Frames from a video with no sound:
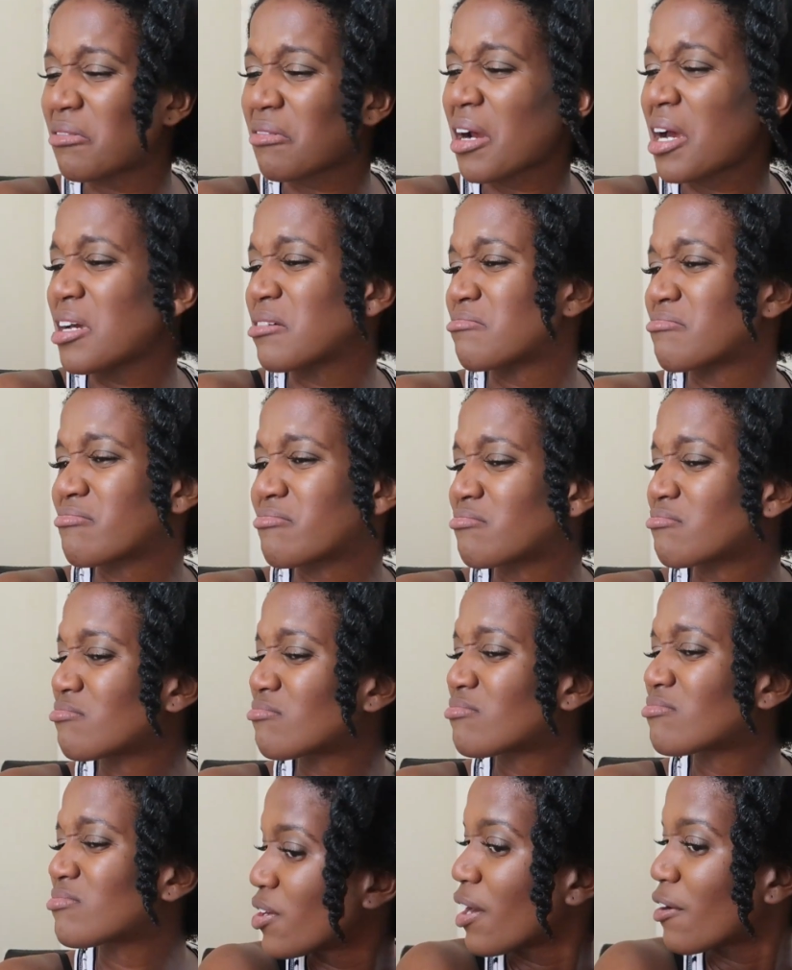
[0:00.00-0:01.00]
right.
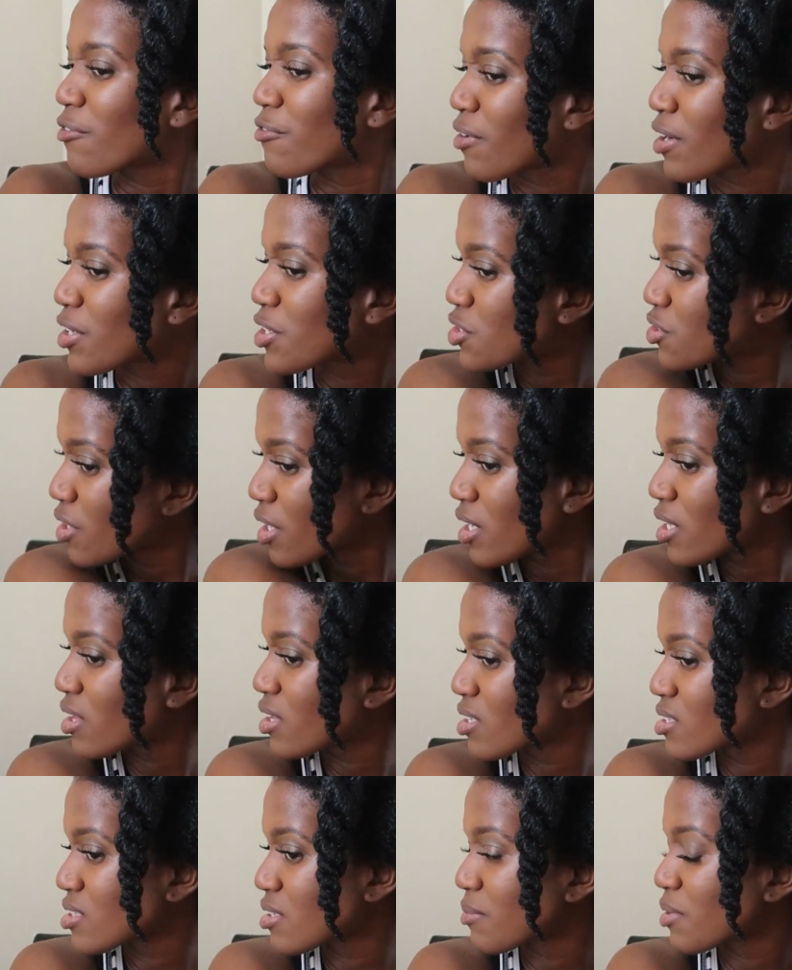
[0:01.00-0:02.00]
So you get frustrated, you
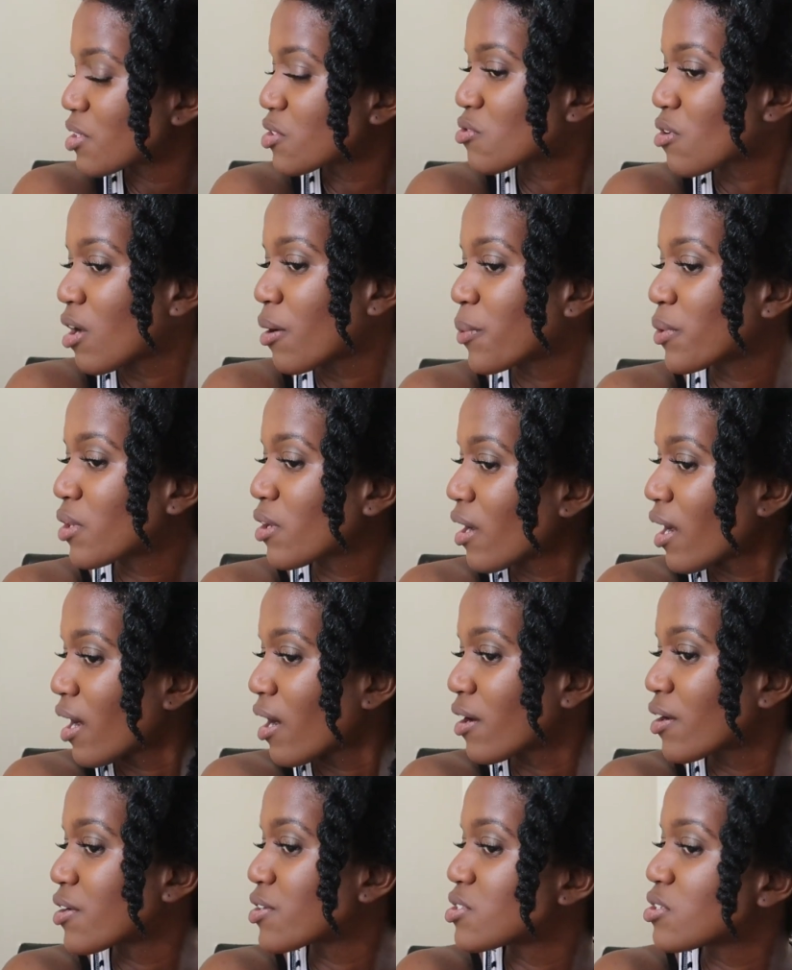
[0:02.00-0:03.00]
think something's wrong with your
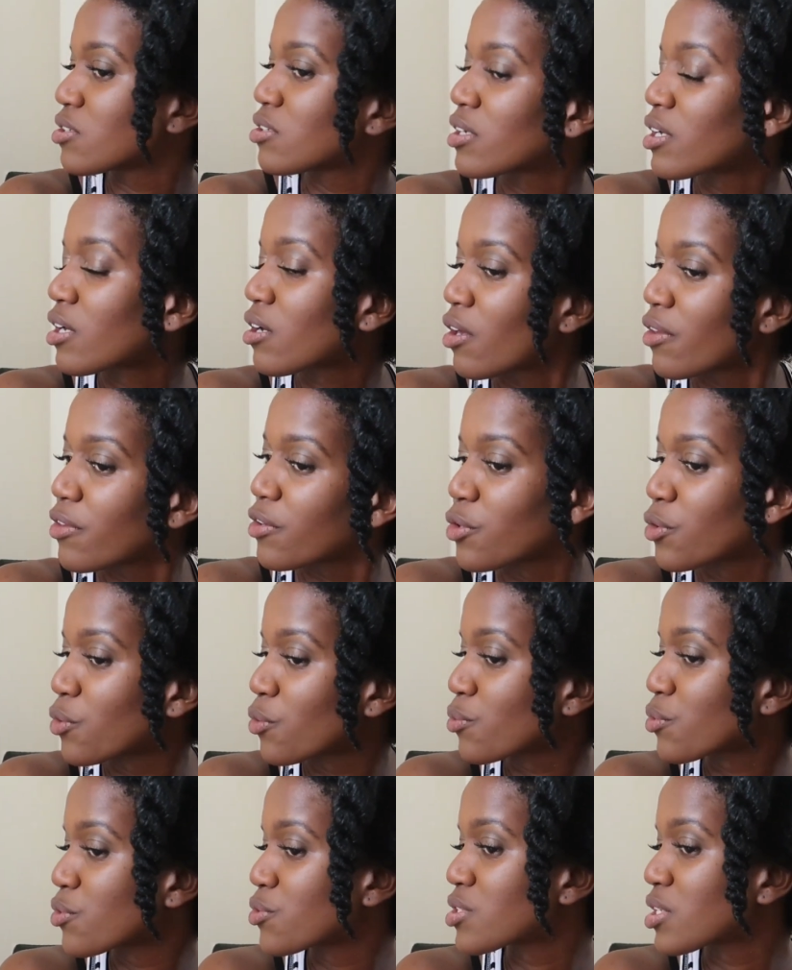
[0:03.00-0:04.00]
hair because you look at all the
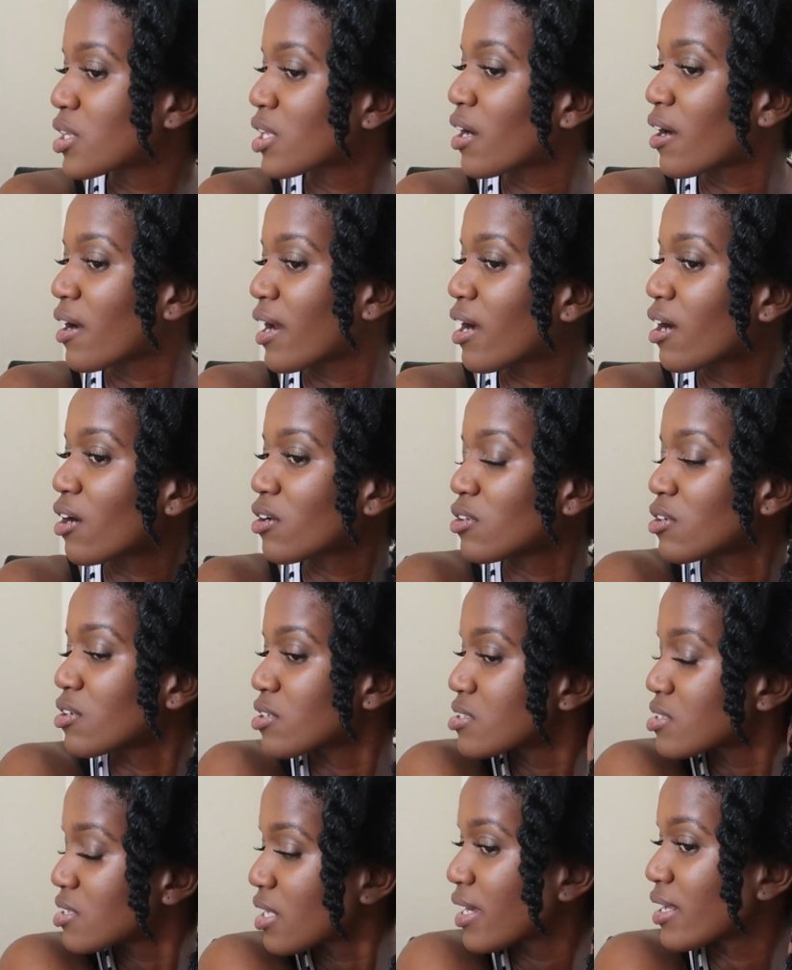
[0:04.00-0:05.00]
gurus and their hair
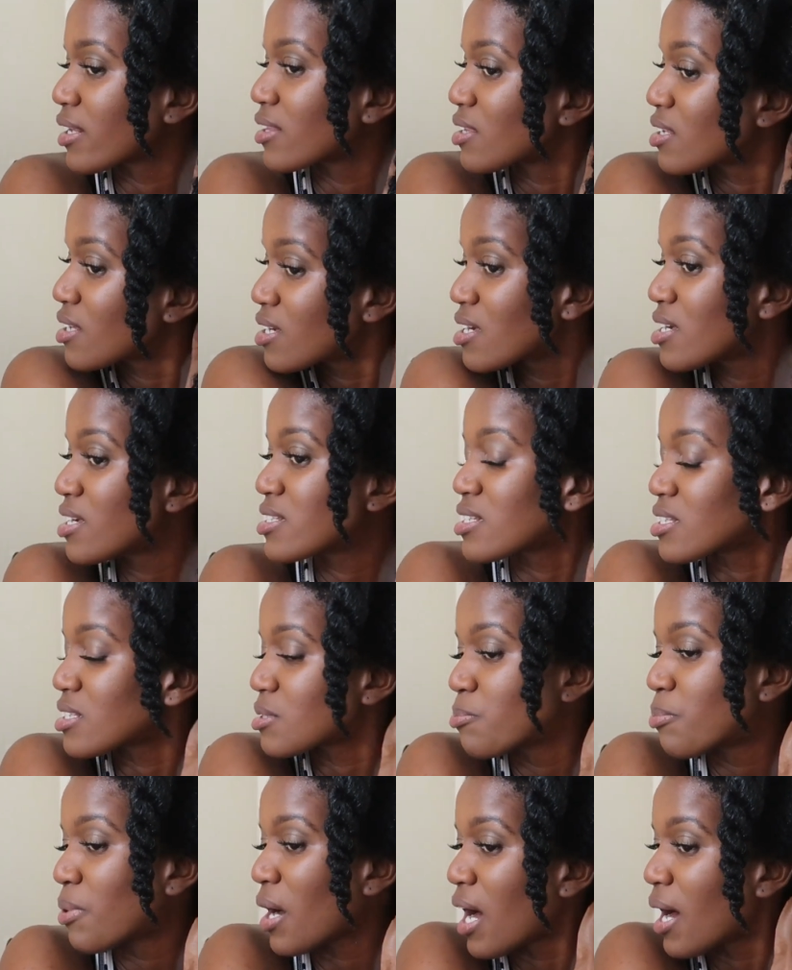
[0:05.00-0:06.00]
looks like this,
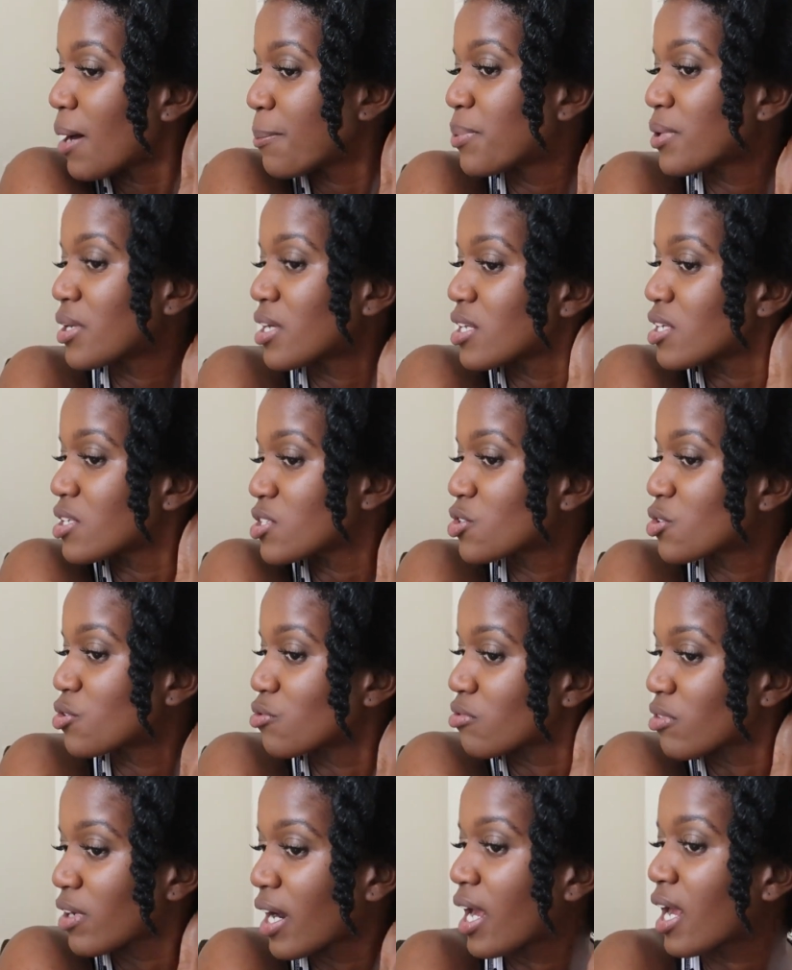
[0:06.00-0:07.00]
it's popping, it's
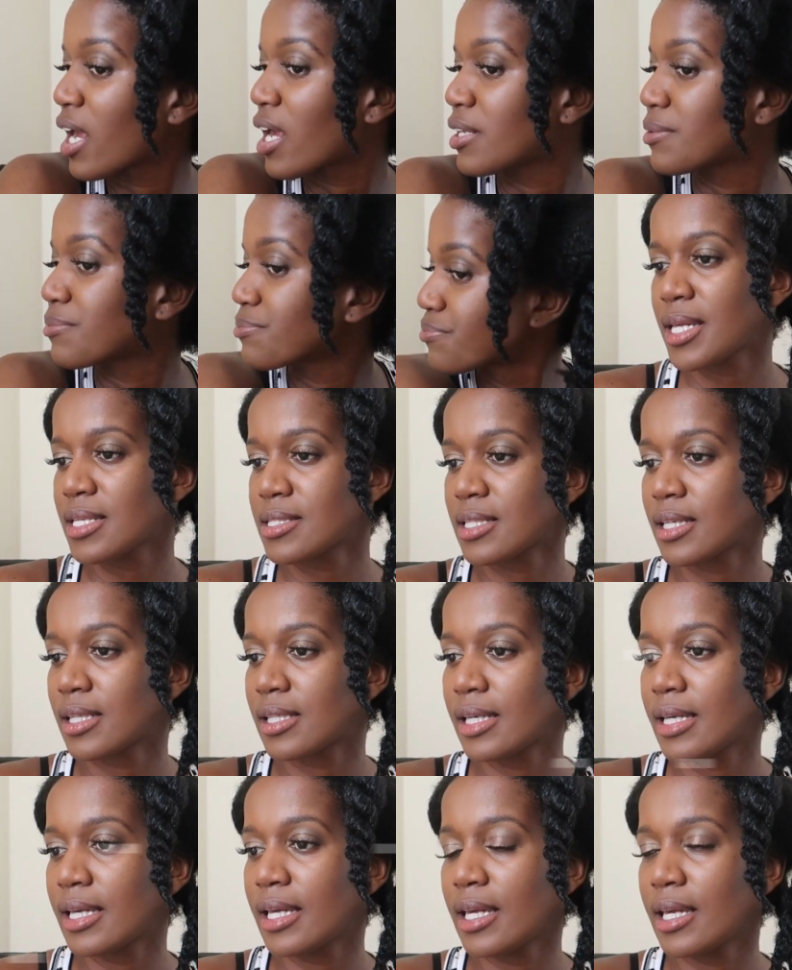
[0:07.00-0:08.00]
great.
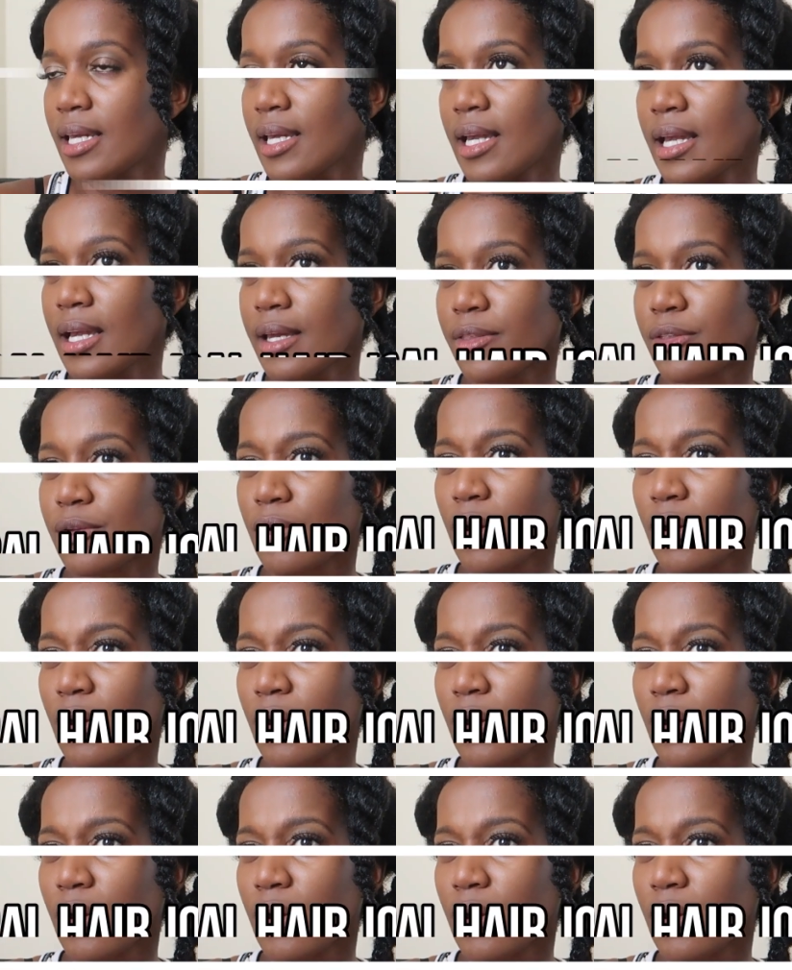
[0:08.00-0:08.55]
Basically,